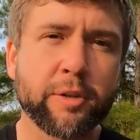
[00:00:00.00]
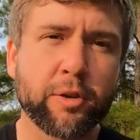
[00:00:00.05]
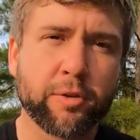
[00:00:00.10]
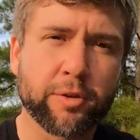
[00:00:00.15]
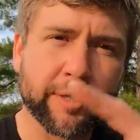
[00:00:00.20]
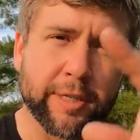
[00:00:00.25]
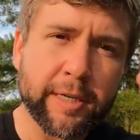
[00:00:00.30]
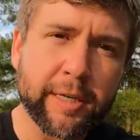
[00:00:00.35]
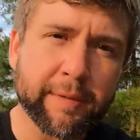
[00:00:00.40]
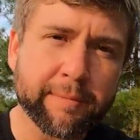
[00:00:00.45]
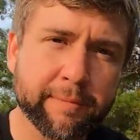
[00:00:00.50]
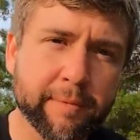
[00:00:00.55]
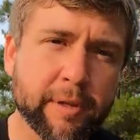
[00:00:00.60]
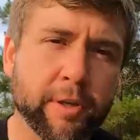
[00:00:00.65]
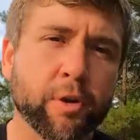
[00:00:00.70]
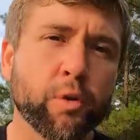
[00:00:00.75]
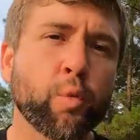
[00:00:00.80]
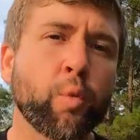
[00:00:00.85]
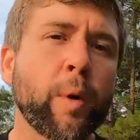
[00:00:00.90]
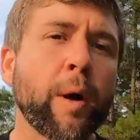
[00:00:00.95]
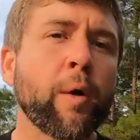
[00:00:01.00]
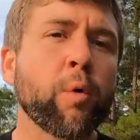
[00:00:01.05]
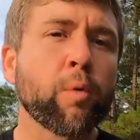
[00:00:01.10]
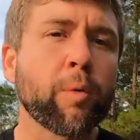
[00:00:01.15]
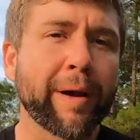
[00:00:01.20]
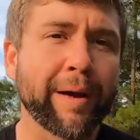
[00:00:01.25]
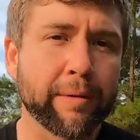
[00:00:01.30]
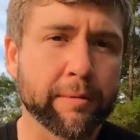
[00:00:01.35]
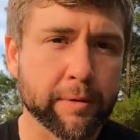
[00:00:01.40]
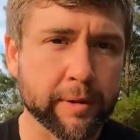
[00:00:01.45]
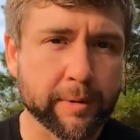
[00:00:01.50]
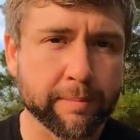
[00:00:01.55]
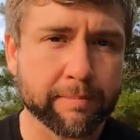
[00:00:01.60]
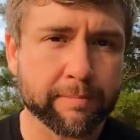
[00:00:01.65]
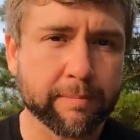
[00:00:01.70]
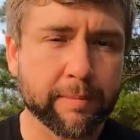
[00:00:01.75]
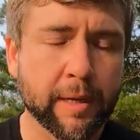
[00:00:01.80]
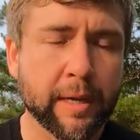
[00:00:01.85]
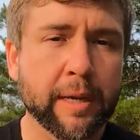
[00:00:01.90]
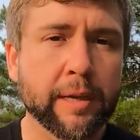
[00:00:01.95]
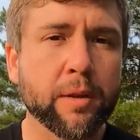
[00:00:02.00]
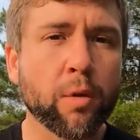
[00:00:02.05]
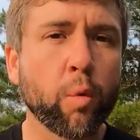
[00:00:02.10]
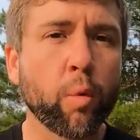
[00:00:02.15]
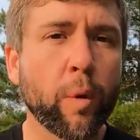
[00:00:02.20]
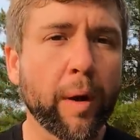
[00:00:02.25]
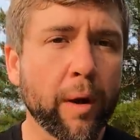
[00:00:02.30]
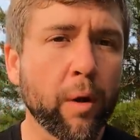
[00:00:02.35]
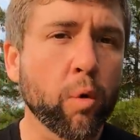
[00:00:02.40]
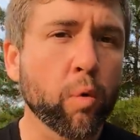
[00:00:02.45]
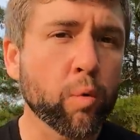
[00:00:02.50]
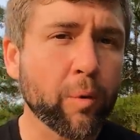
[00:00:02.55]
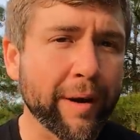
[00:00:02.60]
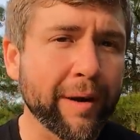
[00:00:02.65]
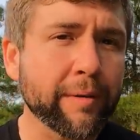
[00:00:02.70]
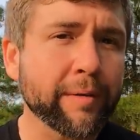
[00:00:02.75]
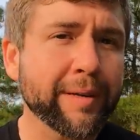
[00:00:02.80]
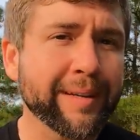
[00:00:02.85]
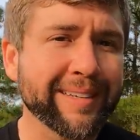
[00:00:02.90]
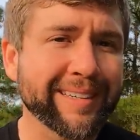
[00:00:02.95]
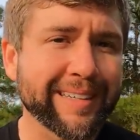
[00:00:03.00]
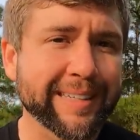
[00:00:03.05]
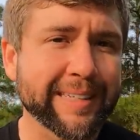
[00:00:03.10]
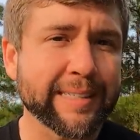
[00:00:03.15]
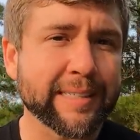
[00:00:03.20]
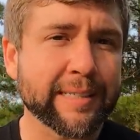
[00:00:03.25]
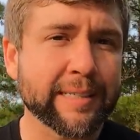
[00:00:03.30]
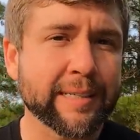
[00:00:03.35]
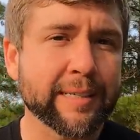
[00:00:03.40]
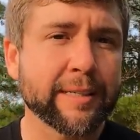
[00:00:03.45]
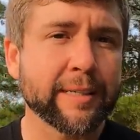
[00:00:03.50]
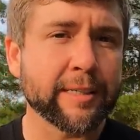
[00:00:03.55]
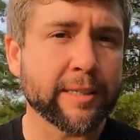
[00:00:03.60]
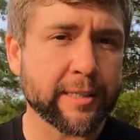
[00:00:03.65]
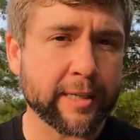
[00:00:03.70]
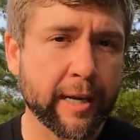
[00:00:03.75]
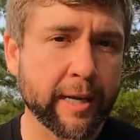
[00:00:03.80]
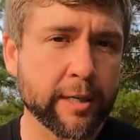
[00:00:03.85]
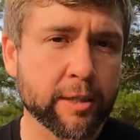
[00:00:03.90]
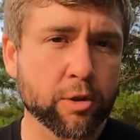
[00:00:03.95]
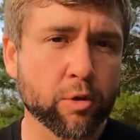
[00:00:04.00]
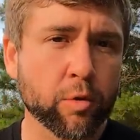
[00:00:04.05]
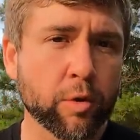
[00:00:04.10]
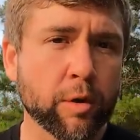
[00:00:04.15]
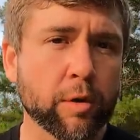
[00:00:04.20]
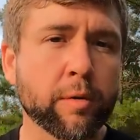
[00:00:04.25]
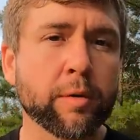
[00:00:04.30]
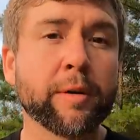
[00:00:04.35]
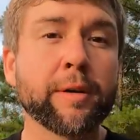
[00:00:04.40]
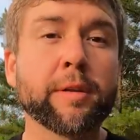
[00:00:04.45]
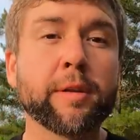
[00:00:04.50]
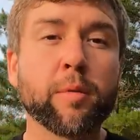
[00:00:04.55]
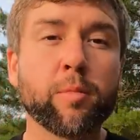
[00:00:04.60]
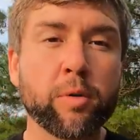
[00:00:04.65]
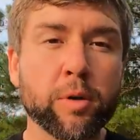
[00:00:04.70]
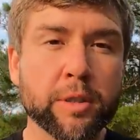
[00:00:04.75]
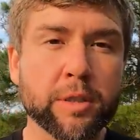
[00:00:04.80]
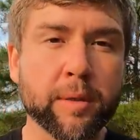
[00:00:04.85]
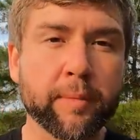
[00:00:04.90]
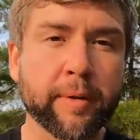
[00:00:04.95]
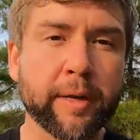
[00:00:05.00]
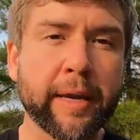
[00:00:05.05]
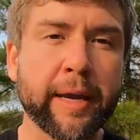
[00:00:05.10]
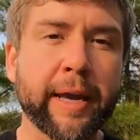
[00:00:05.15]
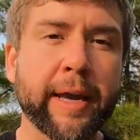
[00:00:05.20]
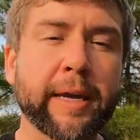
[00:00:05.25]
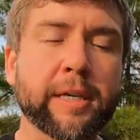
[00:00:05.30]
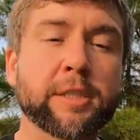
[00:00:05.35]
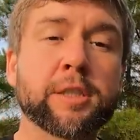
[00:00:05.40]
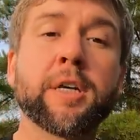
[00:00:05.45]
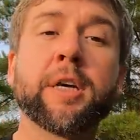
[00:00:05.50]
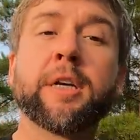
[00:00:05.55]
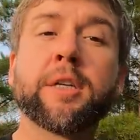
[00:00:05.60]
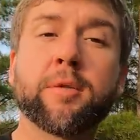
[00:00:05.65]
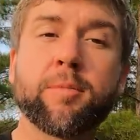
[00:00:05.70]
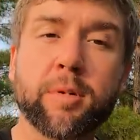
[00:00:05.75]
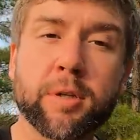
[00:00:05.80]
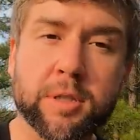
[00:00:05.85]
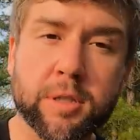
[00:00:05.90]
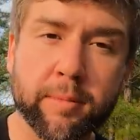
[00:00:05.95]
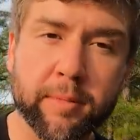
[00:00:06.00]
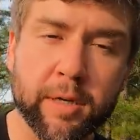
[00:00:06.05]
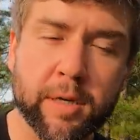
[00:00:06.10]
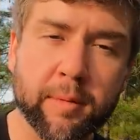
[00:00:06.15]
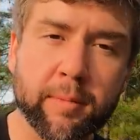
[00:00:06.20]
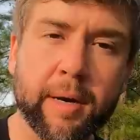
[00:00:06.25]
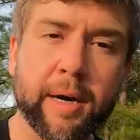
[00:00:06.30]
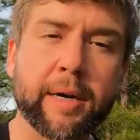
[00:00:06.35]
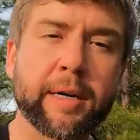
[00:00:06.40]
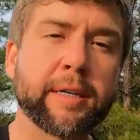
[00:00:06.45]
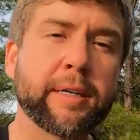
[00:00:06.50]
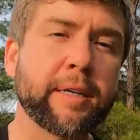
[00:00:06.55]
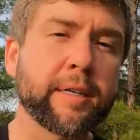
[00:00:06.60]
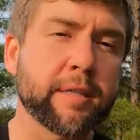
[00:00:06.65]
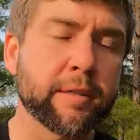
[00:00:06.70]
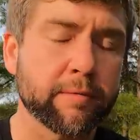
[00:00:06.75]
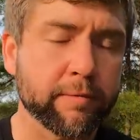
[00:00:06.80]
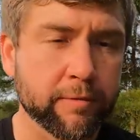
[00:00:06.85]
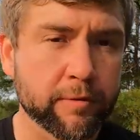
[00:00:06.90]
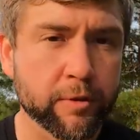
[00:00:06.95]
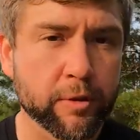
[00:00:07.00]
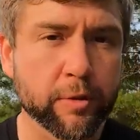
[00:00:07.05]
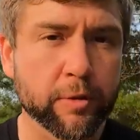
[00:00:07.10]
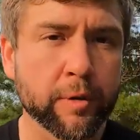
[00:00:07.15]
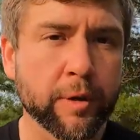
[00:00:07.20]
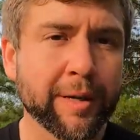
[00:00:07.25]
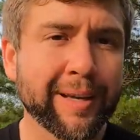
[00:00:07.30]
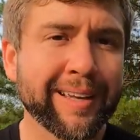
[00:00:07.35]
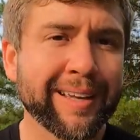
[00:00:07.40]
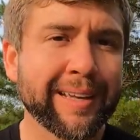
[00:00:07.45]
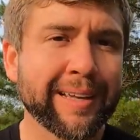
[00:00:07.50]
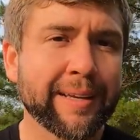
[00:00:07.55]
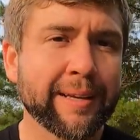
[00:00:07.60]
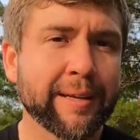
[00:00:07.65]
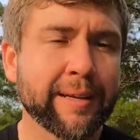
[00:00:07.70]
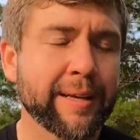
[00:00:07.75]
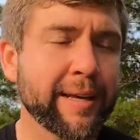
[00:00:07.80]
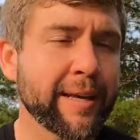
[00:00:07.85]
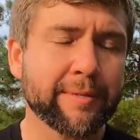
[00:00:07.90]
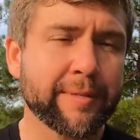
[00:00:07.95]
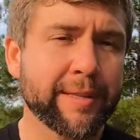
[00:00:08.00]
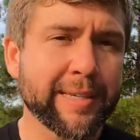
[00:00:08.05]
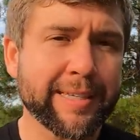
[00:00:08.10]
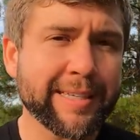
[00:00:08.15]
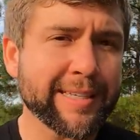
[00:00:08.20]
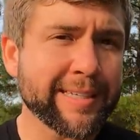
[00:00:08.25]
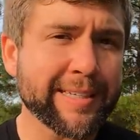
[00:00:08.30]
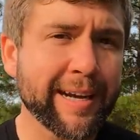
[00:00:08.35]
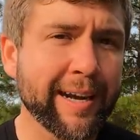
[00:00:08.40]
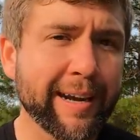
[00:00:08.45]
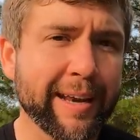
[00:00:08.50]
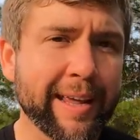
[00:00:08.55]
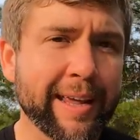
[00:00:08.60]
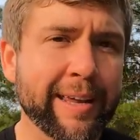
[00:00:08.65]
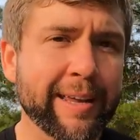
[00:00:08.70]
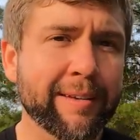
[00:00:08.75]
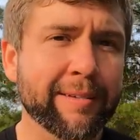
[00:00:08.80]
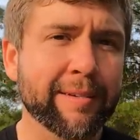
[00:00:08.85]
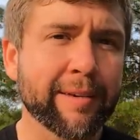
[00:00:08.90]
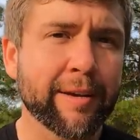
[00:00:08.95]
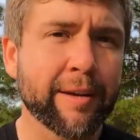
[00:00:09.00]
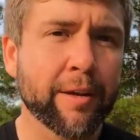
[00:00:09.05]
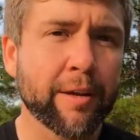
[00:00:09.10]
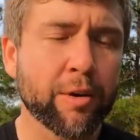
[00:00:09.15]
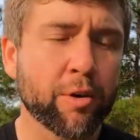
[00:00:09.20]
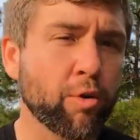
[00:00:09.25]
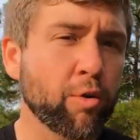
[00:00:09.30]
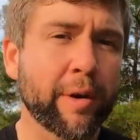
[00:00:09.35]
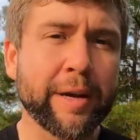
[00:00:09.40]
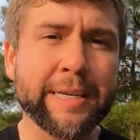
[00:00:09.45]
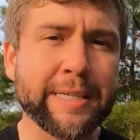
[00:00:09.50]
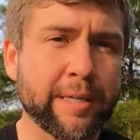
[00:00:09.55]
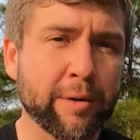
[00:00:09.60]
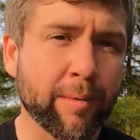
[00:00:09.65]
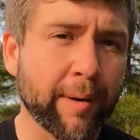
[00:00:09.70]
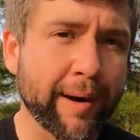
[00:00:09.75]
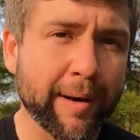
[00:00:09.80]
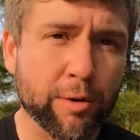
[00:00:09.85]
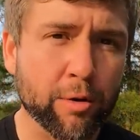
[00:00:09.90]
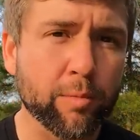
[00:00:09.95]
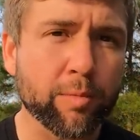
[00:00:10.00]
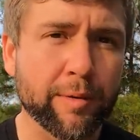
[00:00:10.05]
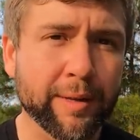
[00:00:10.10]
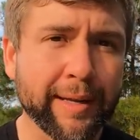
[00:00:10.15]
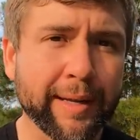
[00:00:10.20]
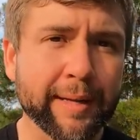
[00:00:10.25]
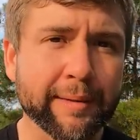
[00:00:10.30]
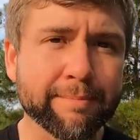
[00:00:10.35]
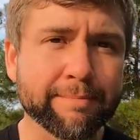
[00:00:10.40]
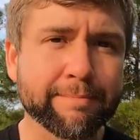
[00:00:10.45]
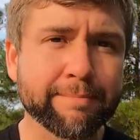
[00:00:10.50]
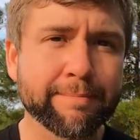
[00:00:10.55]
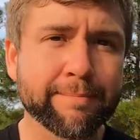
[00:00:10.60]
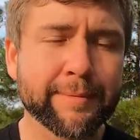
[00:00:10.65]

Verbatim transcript: Do you see? You're well-rounded. The well-roundedness, the status quo, to put some in cash, to put some in commodities and food. This is not a crazy radical plan.